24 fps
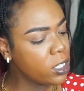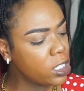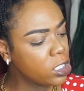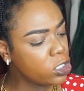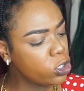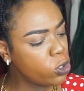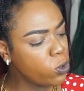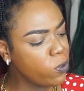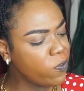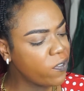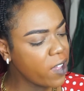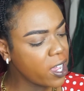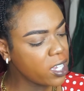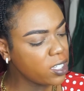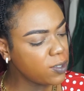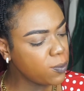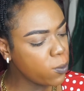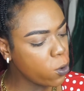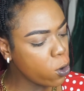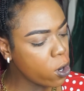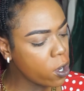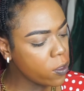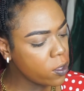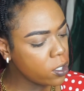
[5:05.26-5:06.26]
the Too Faced
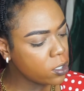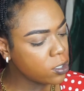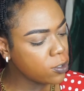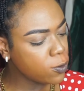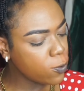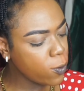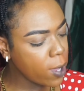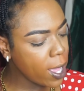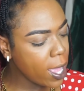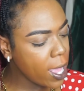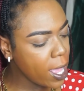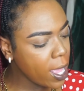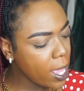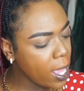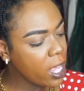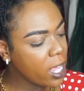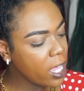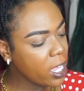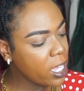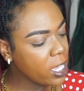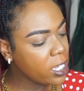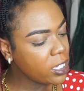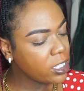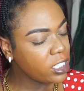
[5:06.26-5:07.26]
Born This Way
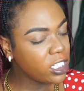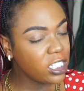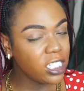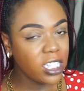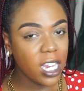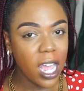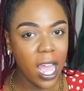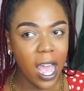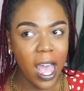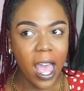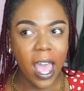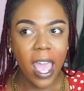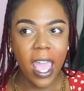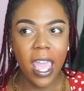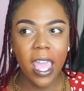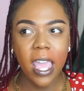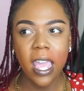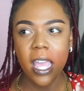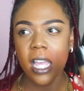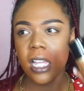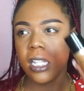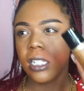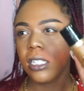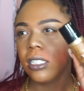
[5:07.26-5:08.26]
in
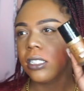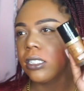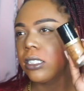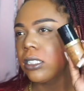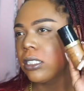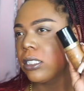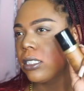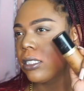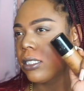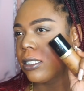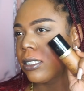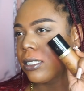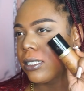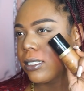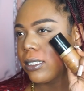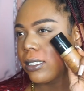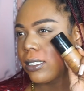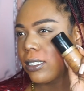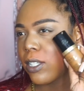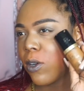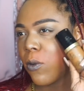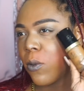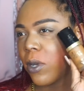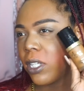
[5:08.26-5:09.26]
Chai,
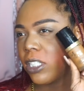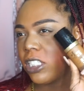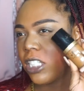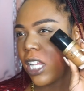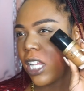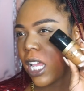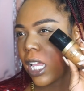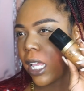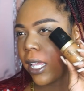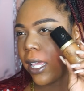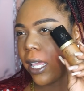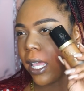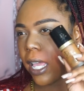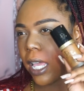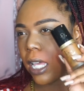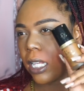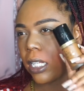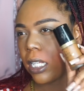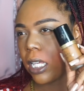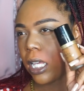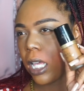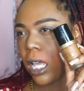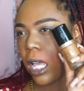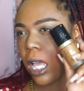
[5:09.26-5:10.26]
the one Jackie
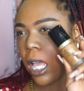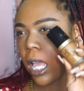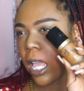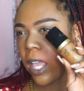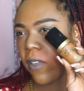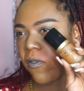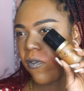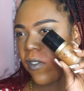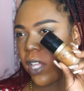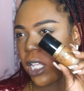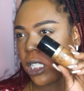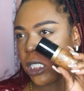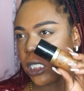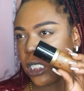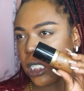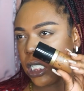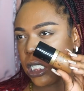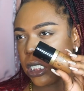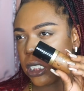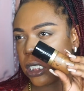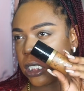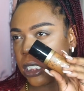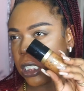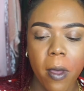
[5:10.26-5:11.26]
Anna
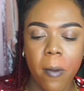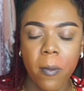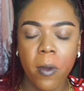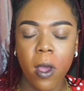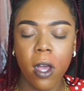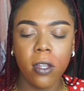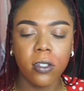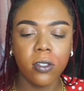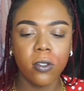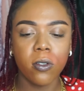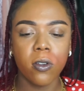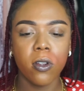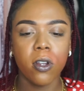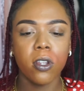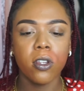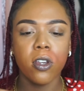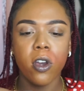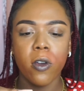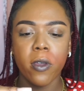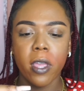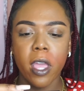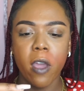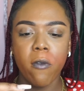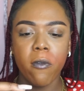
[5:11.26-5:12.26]
invented. I'm also going to
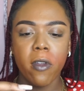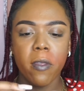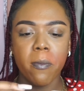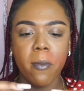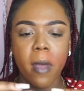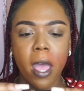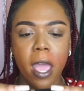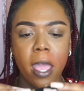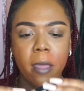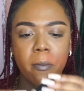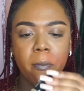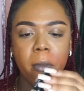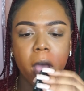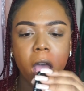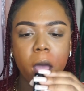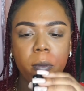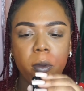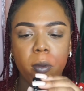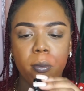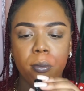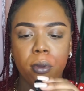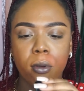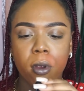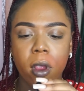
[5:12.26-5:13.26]
go in with my
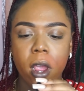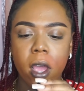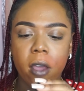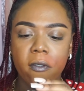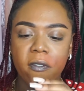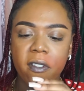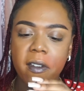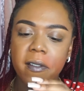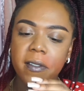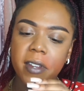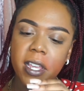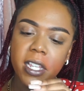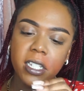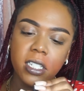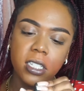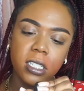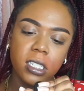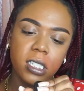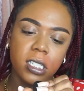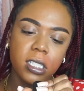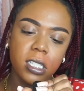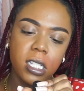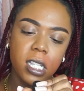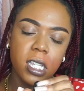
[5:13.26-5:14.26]
Bobbi Brown foundation
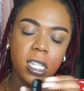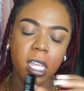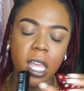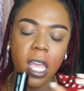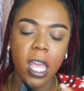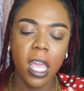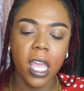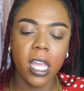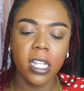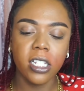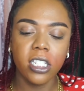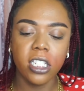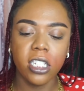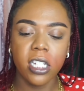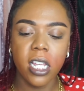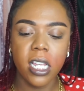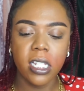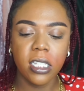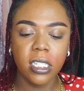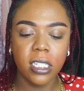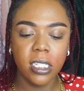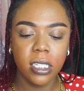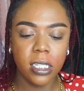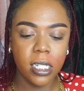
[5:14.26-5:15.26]
stick in
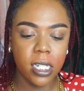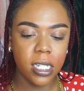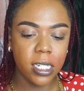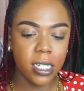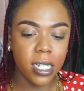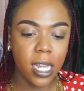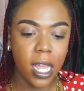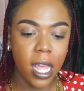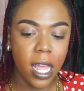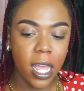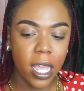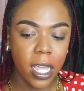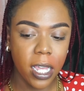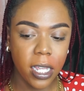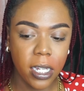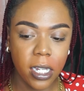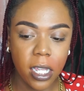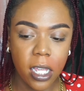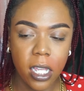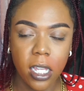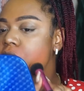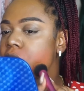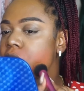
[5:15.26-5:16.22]
Chestnut 9. You